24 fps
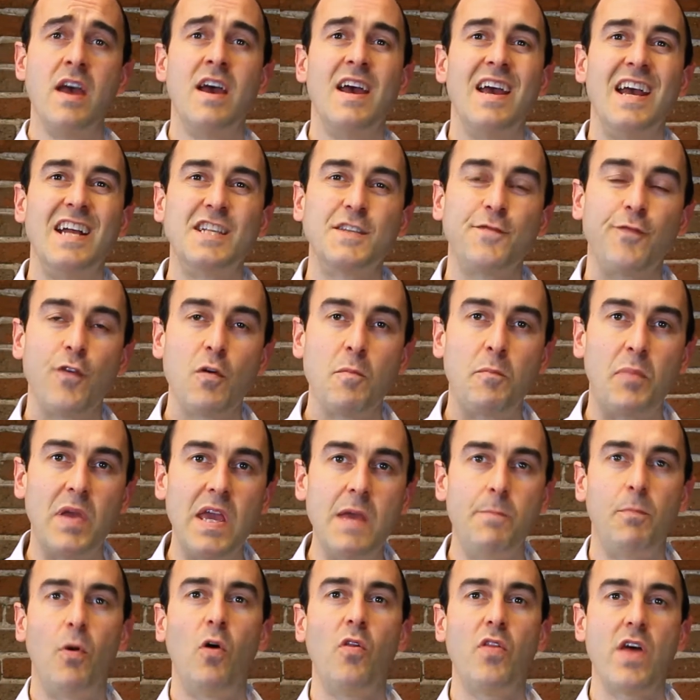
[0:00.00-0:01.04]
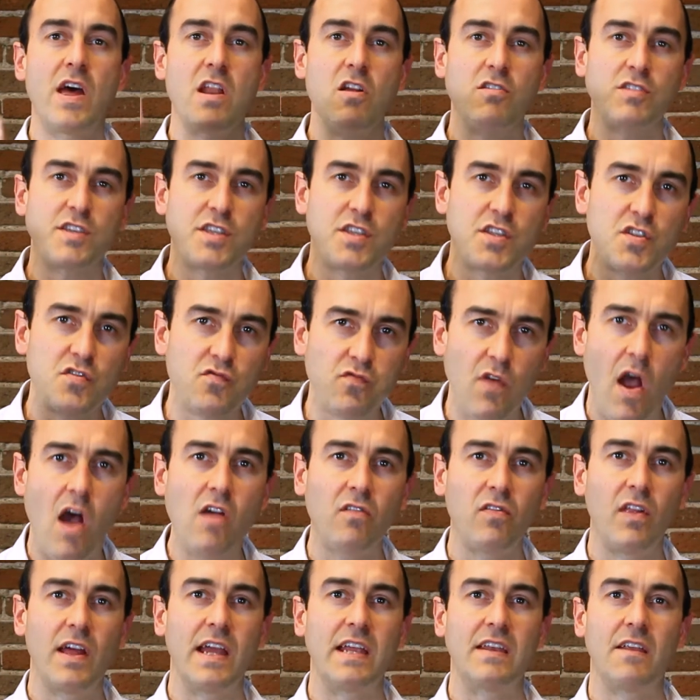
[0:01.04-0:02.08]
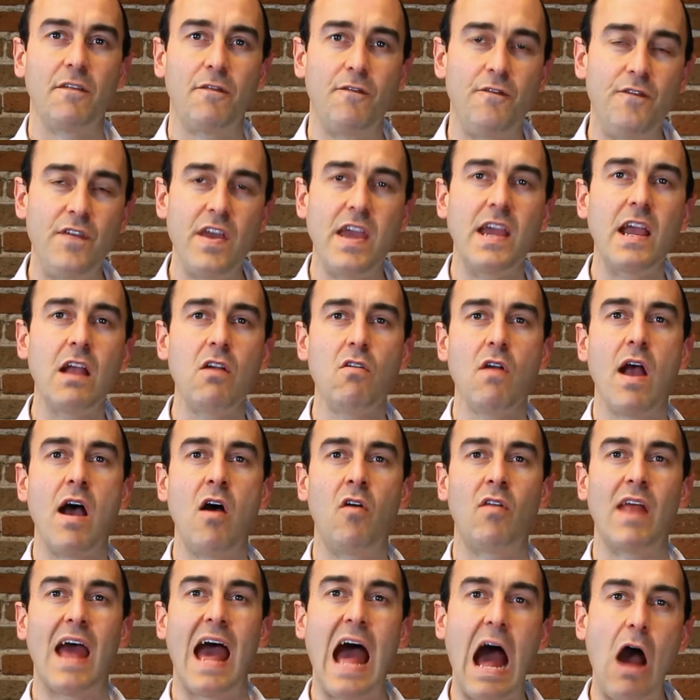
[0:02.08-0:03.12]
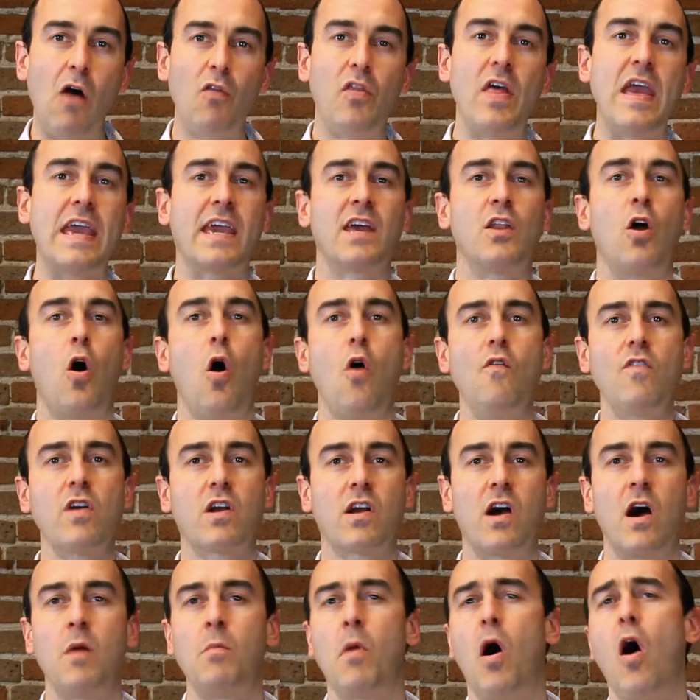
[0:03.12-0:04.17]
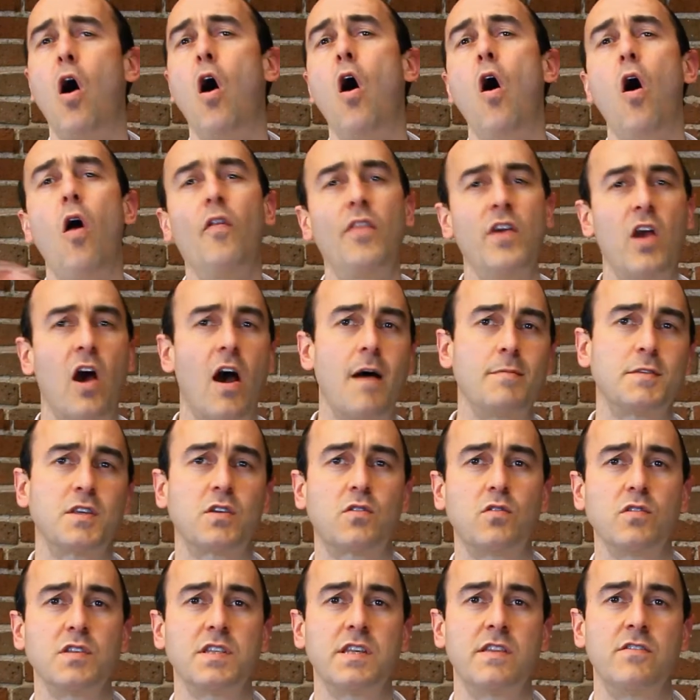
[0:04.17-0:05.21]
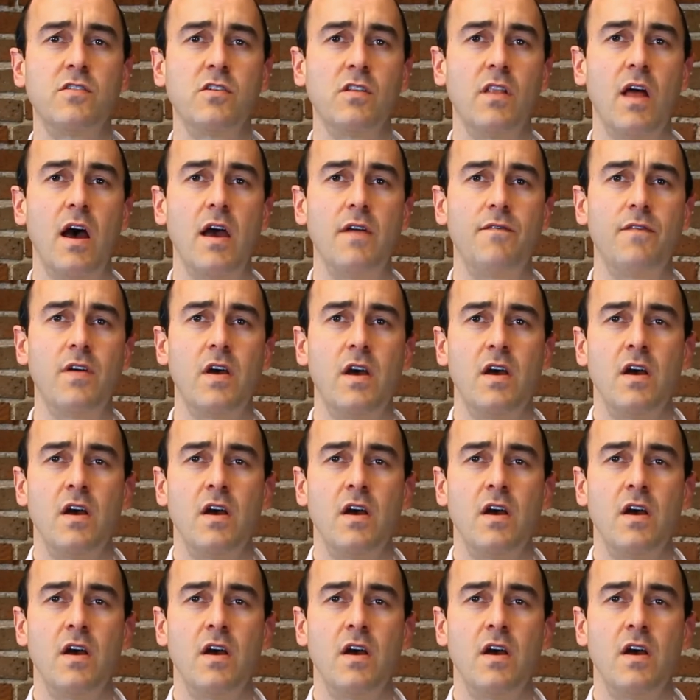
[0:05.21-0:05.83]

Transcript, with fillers: It's for people that are struggling to figure out how they can overcome all the obstacles in their life.